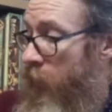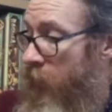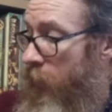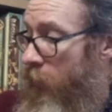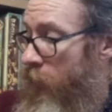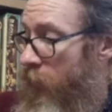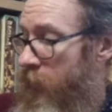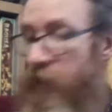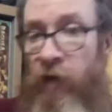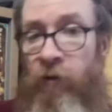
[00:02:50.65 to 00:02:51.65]
hit the
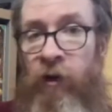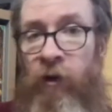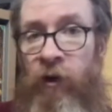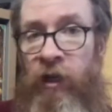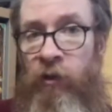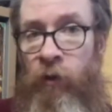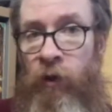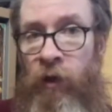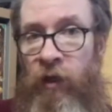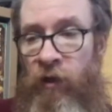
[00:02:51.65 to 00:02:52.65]
criteria on each one of
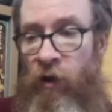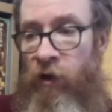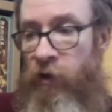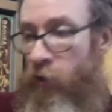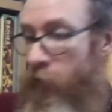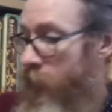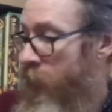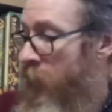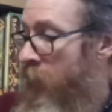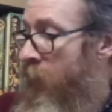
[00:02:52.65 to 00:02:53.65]
the icons.